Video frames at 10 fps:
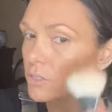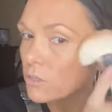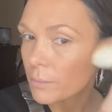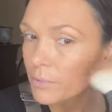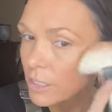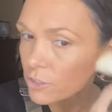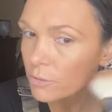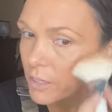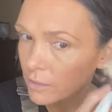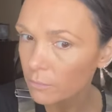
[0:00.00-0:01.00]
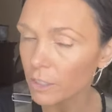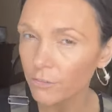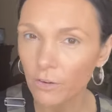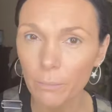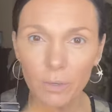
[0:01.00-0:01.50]
so I'm not sure where I got the money
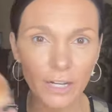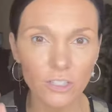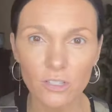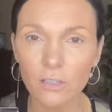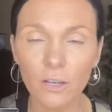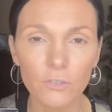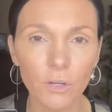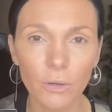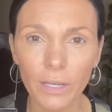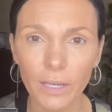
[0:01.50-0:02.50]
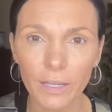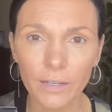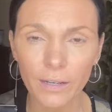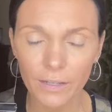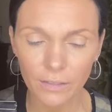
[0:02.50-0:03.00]
from, but I just loved going
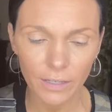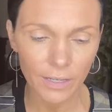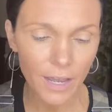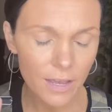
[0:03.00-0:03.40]
in, and like